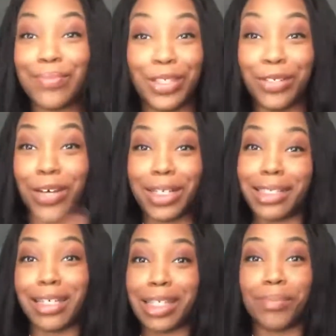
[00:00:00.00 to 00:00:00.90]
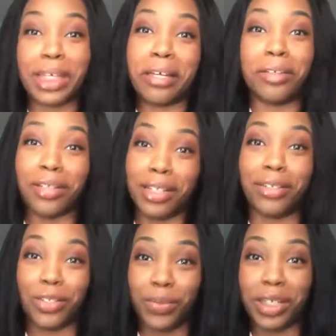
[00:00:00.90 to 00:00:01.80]
You notice I stopped saying
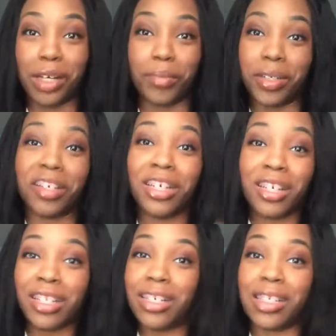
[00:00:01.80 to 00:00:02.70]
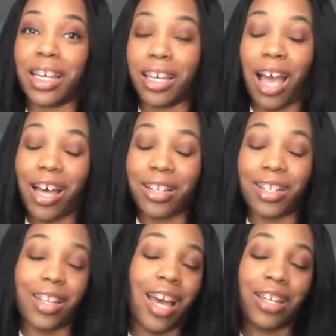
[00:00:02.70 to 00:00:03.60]
tweet number because I
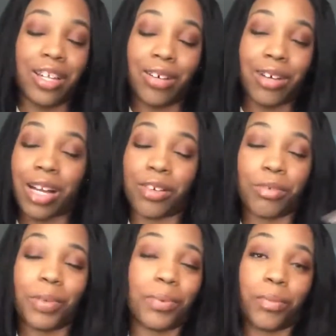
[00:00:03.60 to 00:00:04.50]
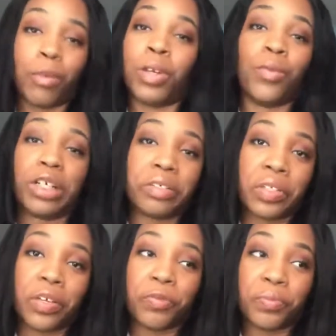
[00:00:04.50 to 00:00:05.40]
don't remember where we were,
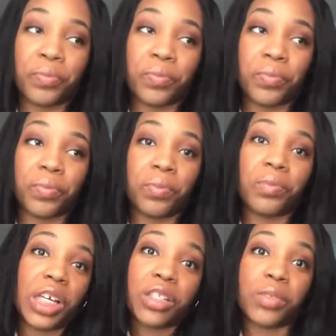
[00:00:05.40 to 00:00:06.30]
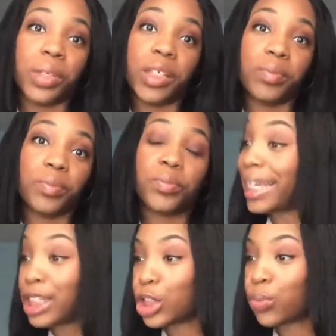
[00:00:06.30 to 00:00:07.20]
so. Next tweet.
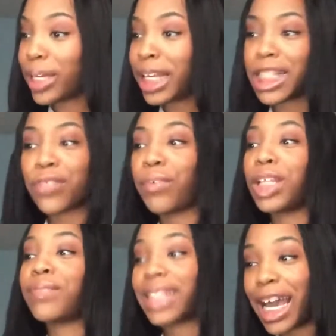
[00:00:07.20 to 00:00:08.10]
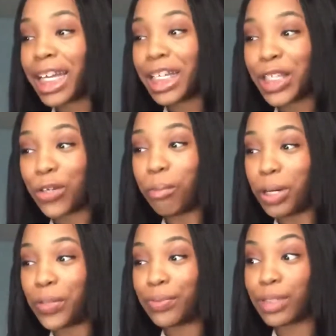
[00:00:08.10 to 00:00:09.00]
Each tweet is full of tiny little
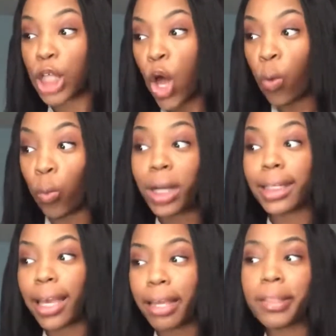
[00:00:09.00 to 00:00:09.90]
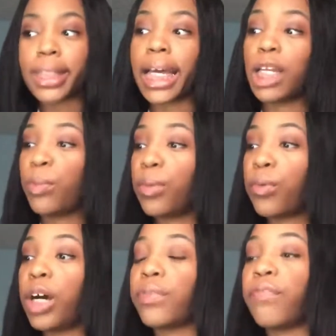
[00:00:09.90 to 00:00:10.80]
bones. One day, the tiny
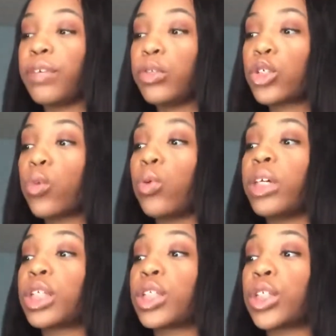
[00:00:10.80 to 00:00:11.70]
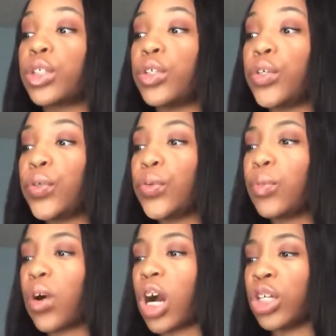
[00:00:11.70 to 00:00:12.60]
people of the future will exhume
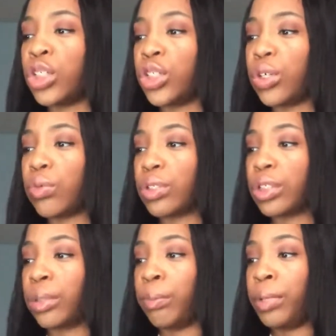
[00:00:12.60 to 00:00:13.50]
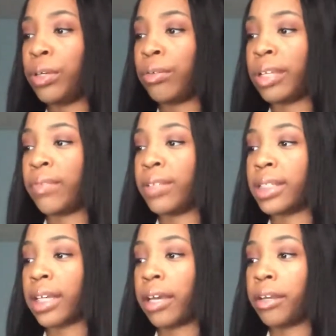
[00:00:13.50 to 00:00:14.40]
our jokes to build even
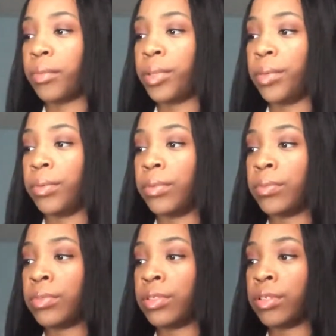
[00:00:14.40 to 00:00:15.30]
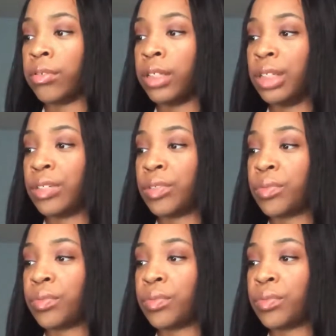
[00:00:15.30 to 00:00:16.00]
tinier people to crush.